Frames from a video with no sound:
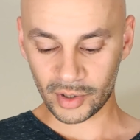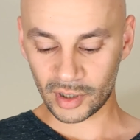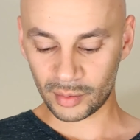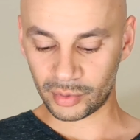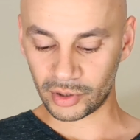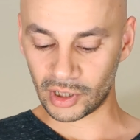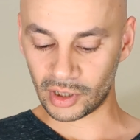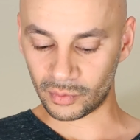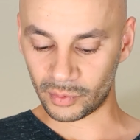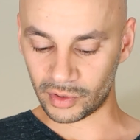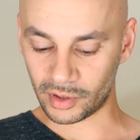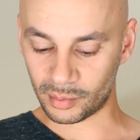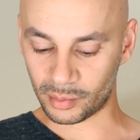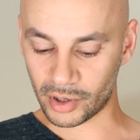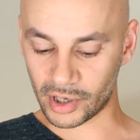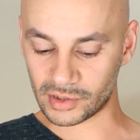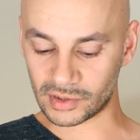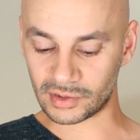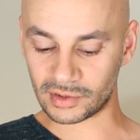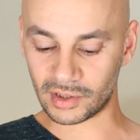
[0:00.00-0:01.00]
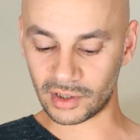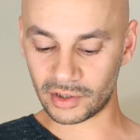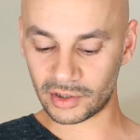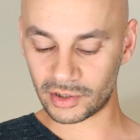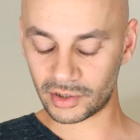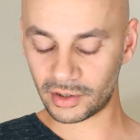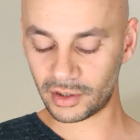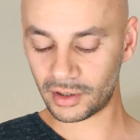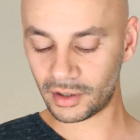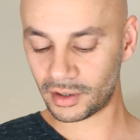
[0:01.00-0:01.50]
going to begin with the presentation
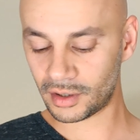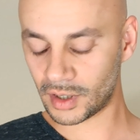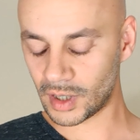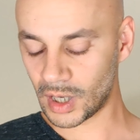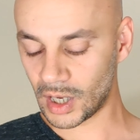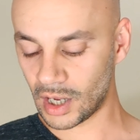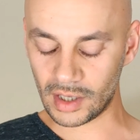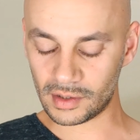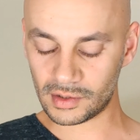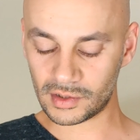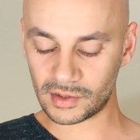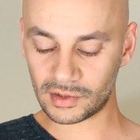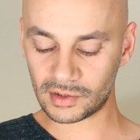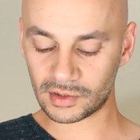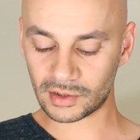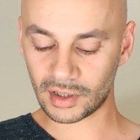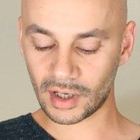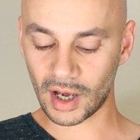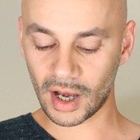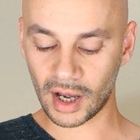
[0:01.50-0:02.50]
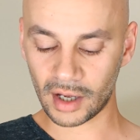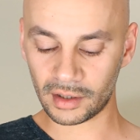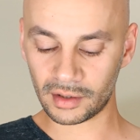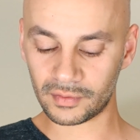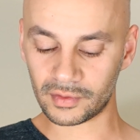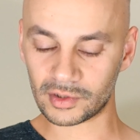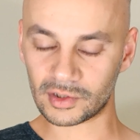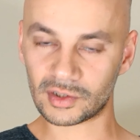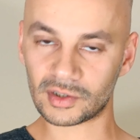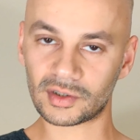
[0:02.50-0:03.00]
here. This is kind of
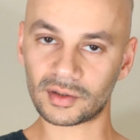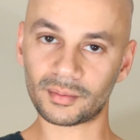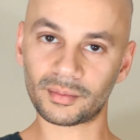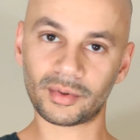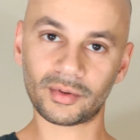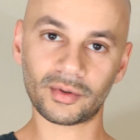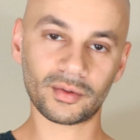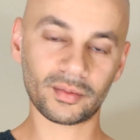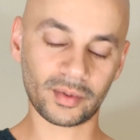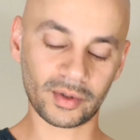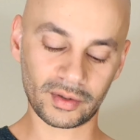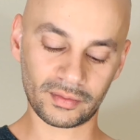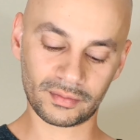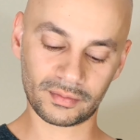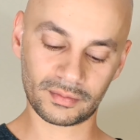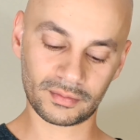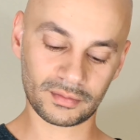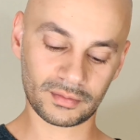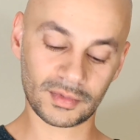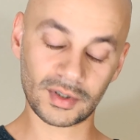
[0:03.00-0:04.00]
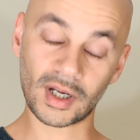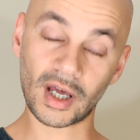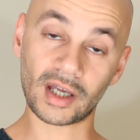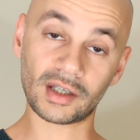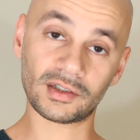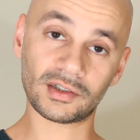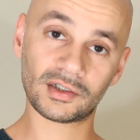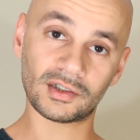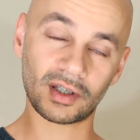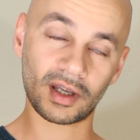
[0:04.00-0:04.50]
a simple but
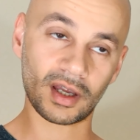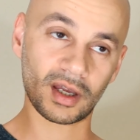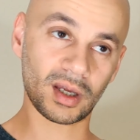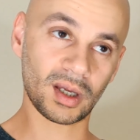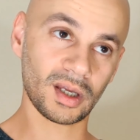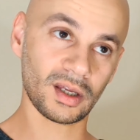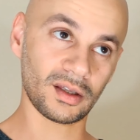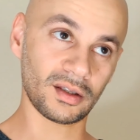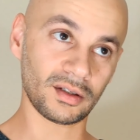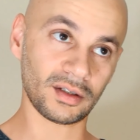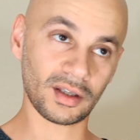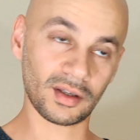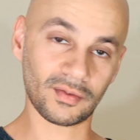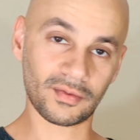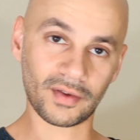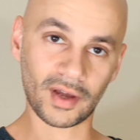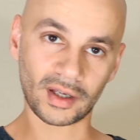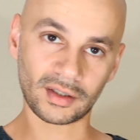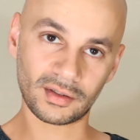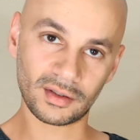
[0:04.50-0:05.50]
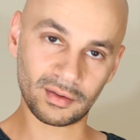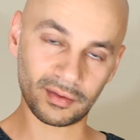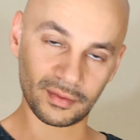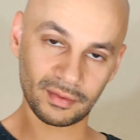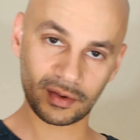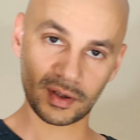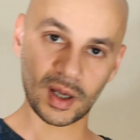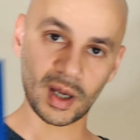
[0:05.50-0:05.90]
nice and effective